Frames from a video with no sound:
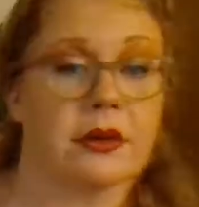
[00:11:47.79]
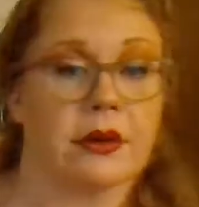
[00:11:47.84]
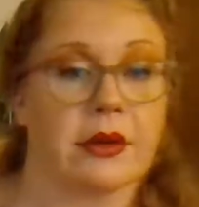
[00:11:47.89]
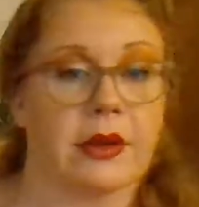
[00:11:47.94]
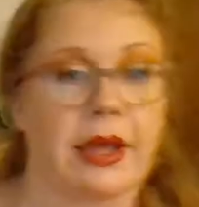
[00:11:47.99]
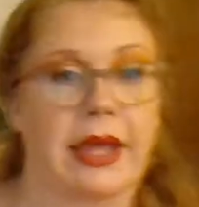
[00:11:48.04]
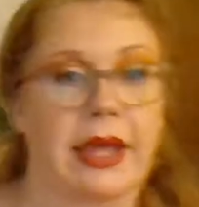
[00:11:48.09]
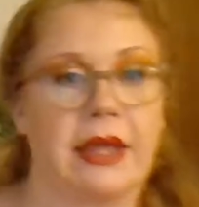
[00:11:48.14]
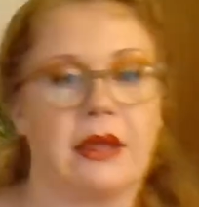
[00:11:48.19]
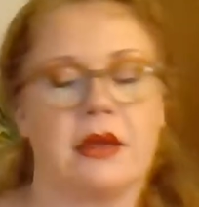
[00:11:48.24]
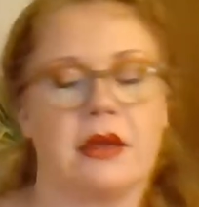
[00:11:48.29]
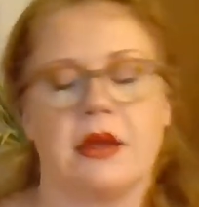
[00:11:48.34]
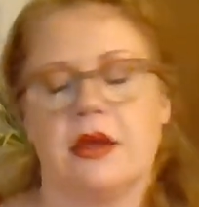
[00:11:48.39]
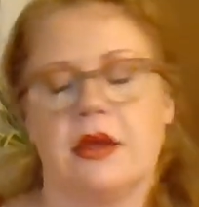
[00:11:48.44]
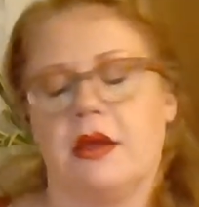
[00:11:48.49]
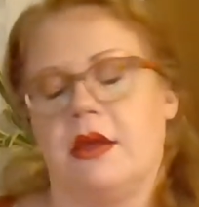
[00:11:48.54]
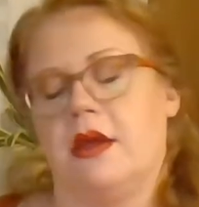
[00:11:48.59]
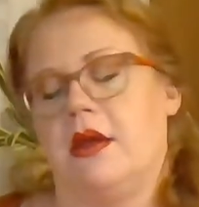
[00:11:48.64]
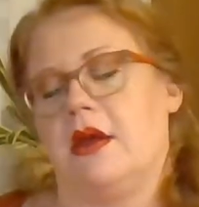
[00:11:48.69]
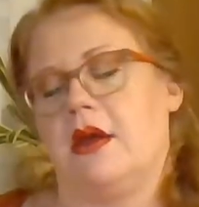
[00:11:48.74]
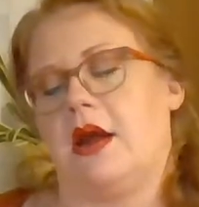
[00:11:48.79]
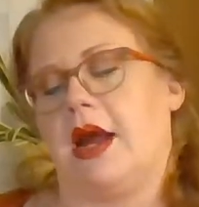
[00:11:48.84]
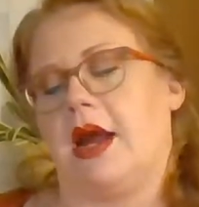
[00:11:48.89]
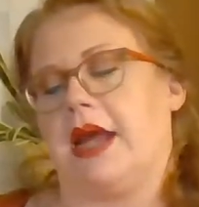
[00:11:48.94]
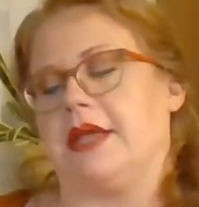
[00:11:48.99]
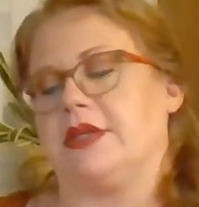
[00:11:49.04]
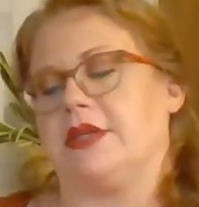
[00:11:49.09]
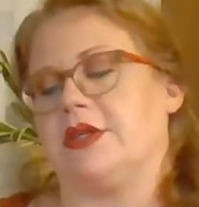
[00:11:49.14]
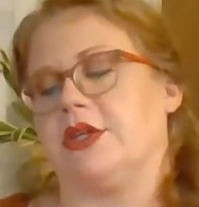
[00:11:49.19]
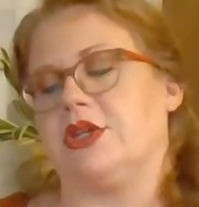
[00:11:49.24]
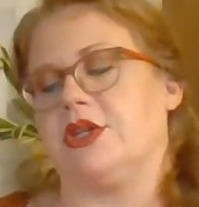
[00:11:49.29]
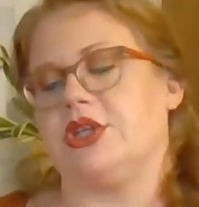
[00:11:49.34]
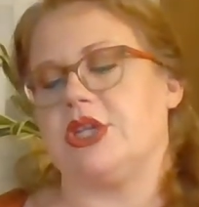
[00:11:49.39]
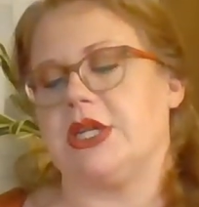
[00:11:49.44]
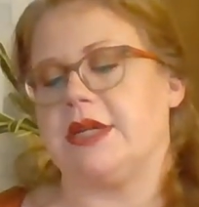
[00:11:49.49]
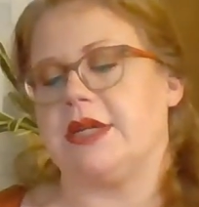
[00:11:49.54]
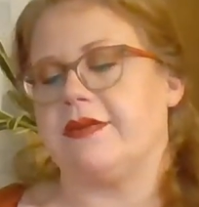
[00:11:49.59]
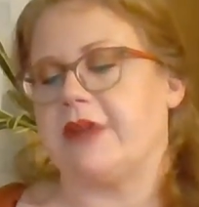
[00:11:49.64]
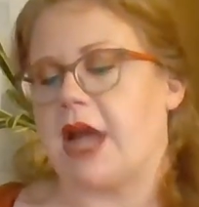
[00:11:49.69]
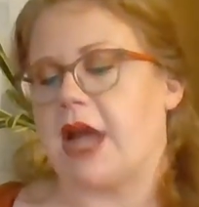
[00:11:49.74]
Okay? All right, so you should
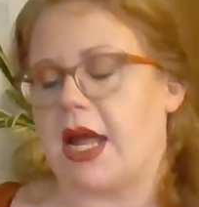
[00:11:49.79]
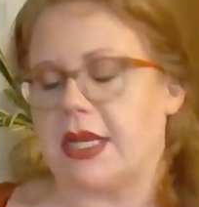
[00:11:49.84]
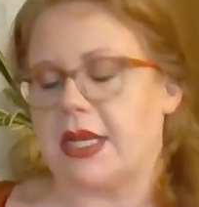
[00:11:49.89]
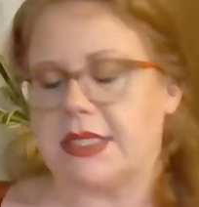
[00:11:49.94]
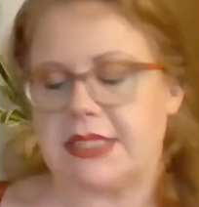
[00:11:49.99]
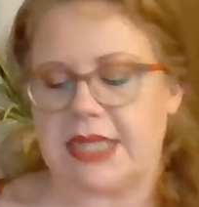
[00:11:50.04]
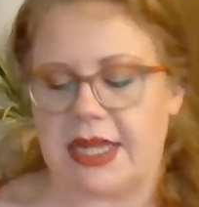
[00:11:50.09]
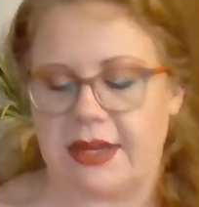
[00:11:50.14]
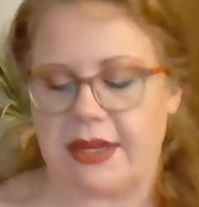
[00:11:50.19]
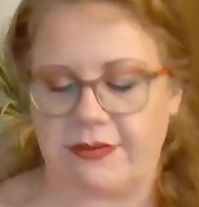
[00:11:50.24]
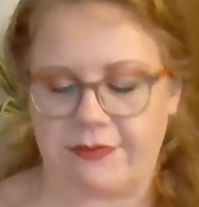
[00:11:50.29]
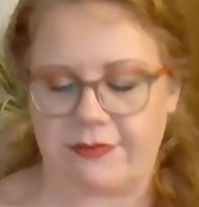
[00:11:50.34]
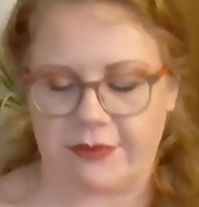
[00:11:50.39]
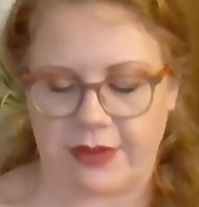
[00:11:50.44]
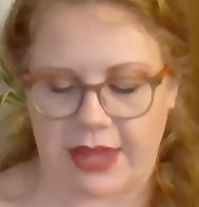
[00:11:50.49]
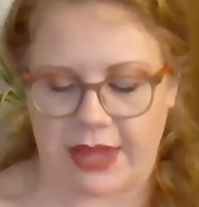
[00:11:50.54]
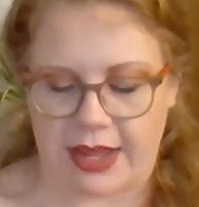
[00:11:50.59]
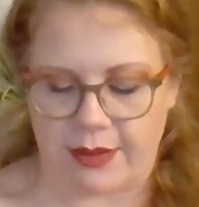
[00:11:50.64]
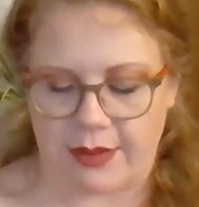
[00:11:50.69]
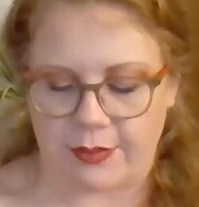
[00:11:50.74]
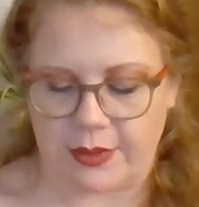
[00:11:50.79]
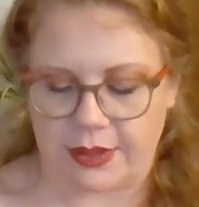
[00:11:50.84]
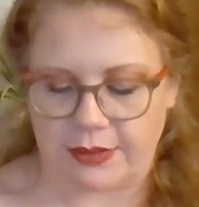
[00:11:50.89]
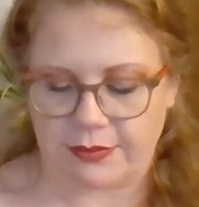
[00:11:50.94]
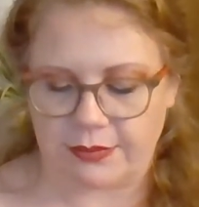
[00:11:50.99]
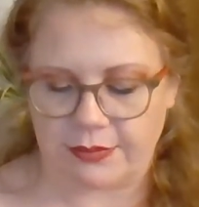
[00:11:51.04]
have gotten 10 for that one.